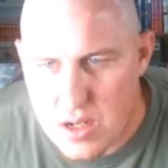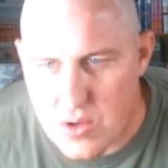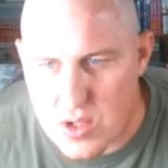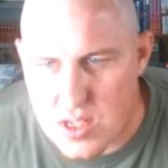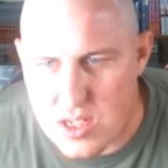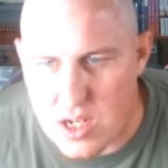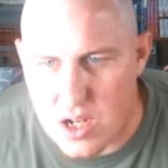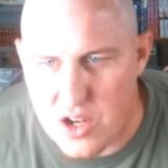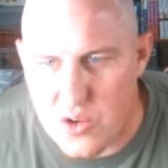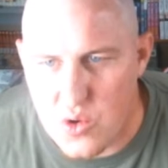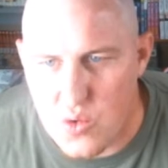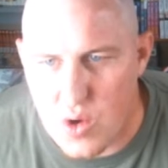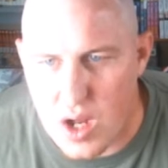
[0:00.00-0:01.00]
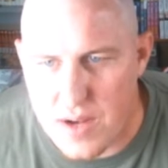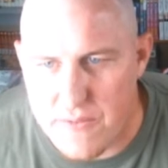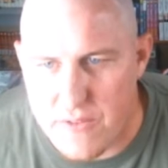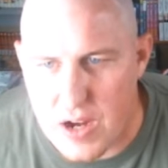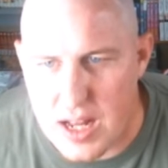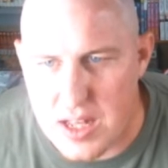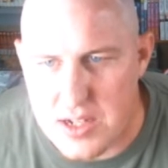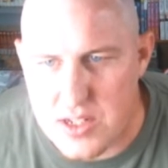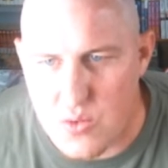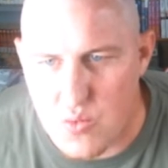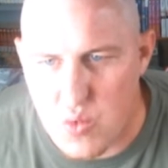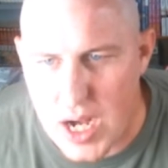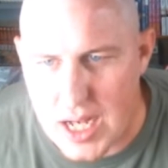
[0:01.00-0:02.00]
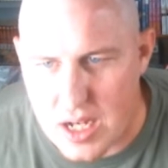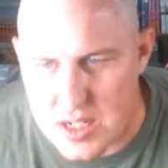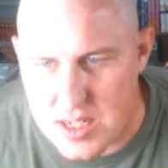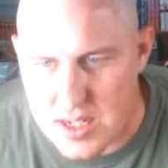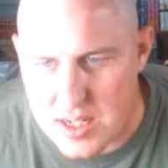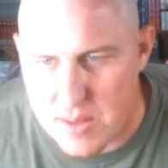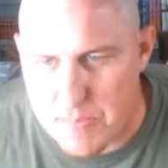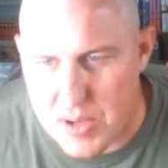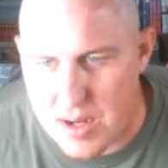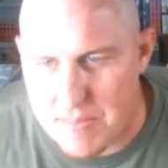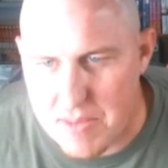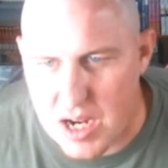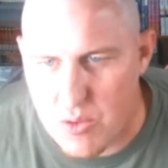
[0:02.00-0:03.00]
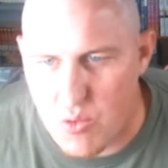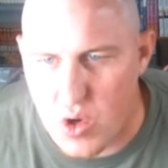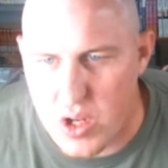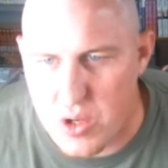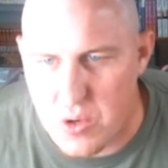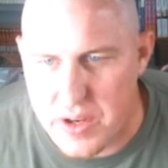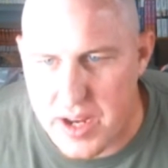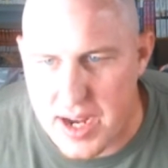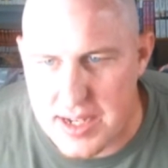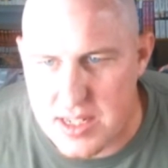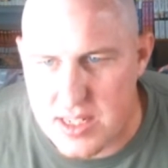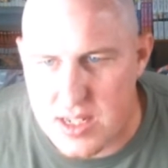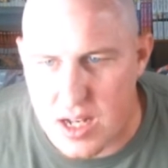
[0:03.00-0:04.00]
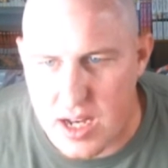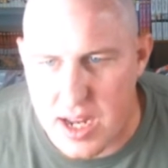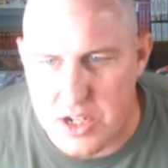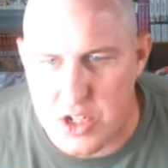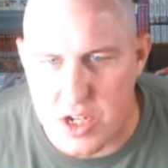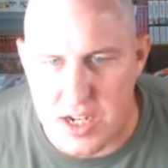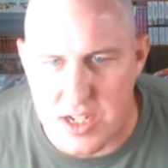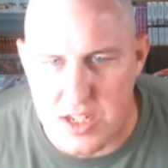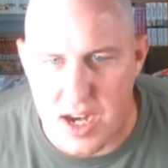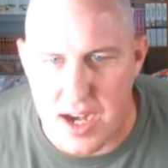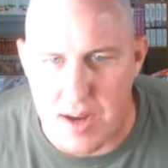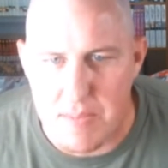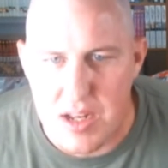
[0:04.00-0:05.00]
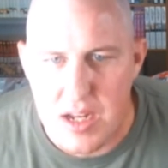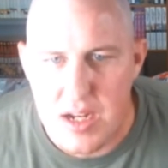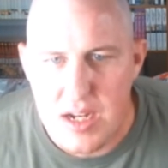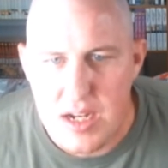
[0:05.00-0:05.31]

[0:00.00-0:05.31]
Your son, who wrought violence and recklessness upon my Royal Knight's selection exam,